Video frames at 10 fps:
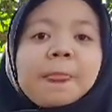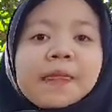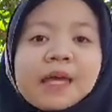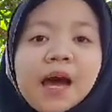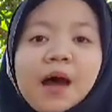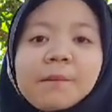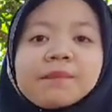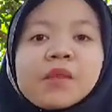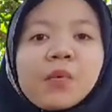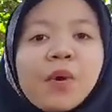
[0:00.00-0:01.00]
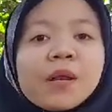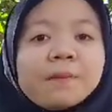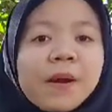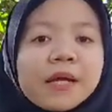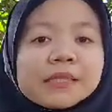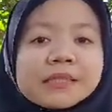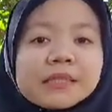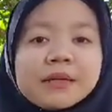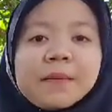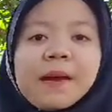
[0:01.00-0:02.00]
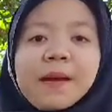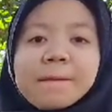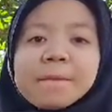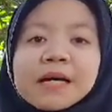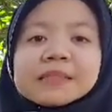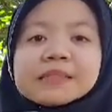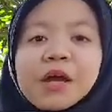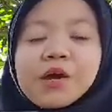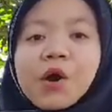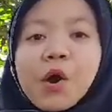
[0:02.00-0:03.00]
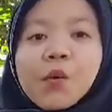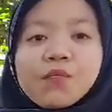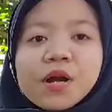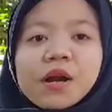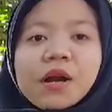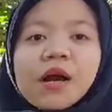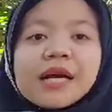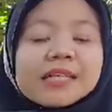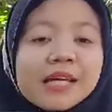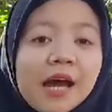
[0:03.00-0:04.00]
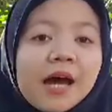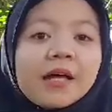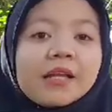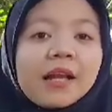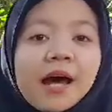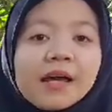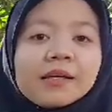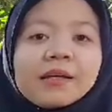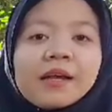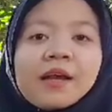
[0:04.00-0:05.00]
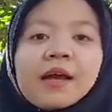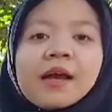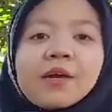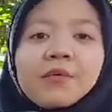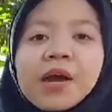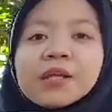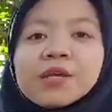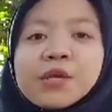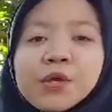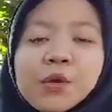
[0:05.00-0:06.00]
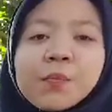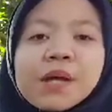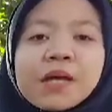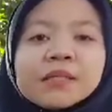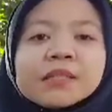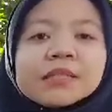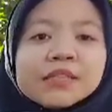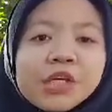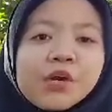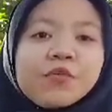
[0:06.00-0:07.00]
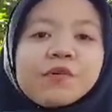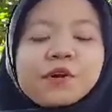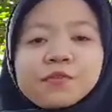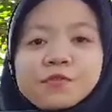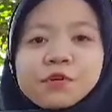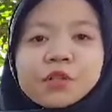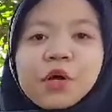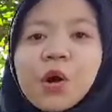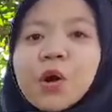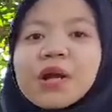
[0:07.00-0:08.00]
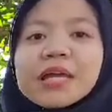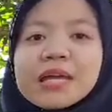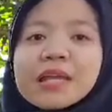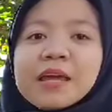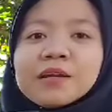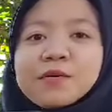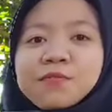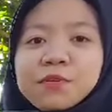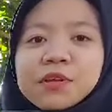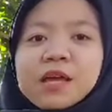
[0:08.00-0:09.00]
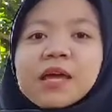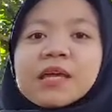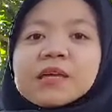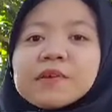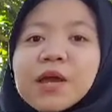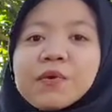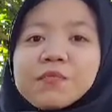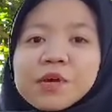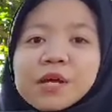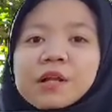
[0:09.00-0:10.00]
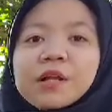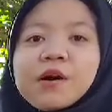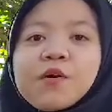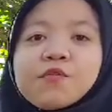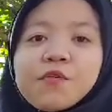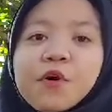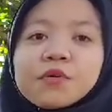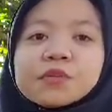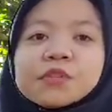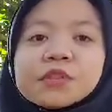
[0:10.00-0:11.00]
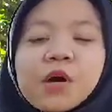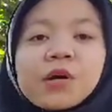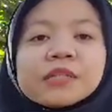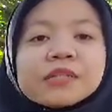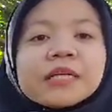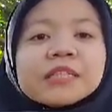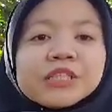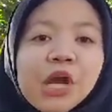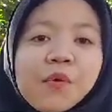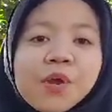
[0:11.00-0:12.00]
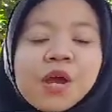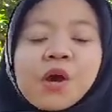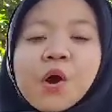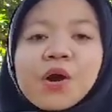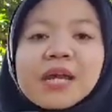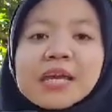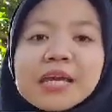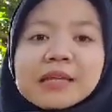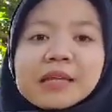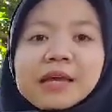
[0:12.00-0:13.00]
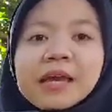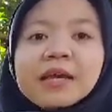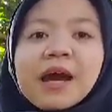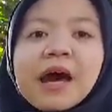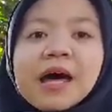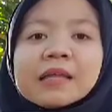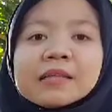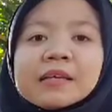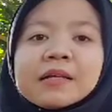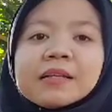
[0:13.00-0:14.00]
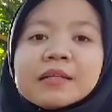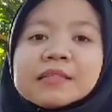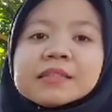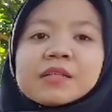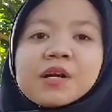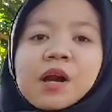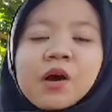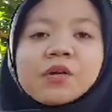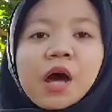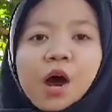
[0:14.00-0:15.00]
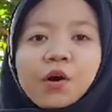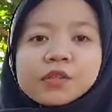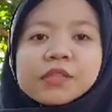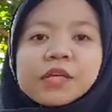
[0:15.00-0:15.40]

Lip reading: Yeah, one party must take over. Yeah, like when humans chew the food or eating the food, they will focus on chewing or eating until it's run out,